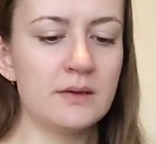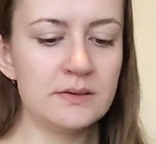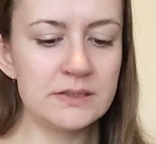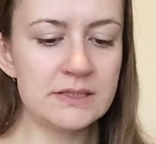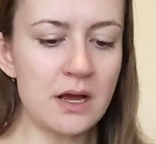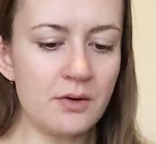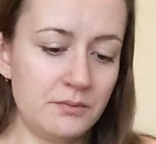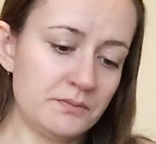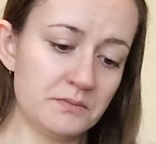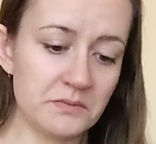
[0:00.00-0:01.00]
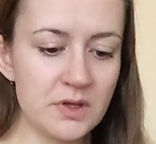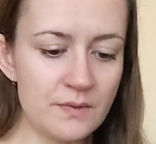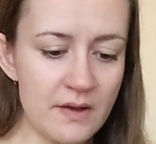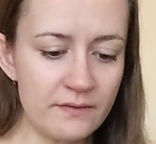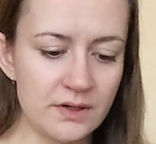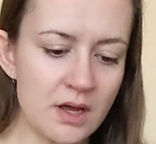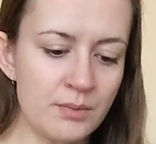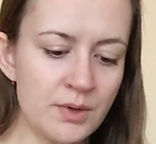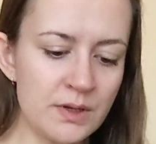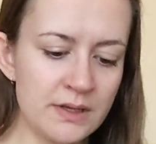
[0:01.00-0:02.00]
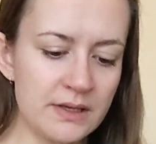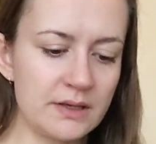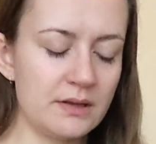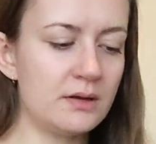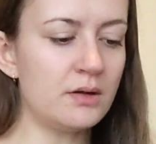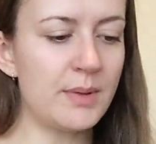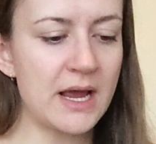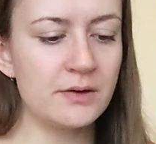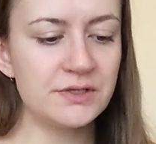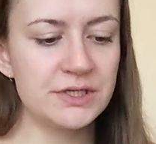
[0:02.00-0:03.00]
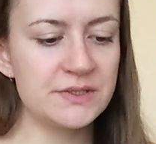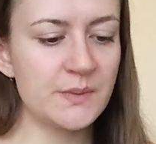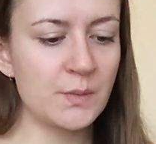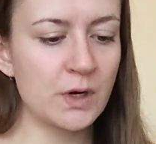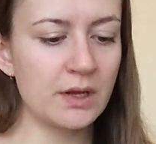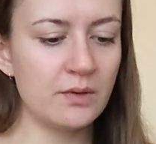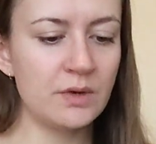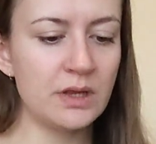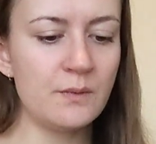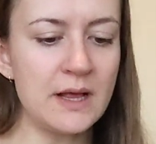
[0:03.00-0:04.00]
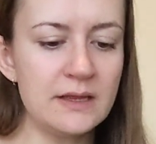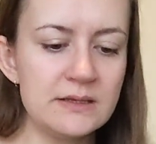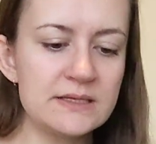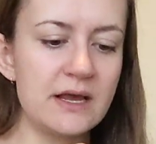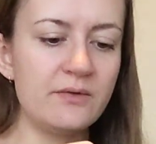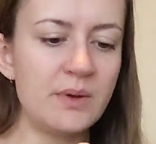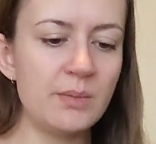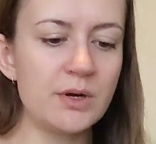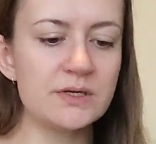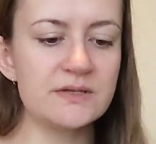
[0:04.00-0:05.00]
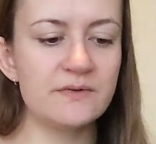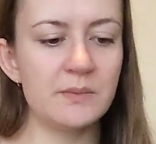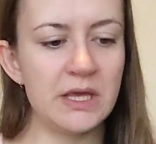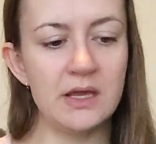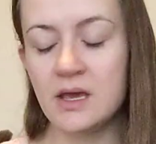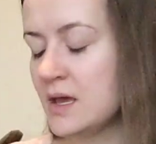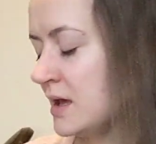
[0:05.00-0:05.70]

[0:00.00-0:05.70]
So the Rough and Tumble little pouch has been working really well inside of my purse for me.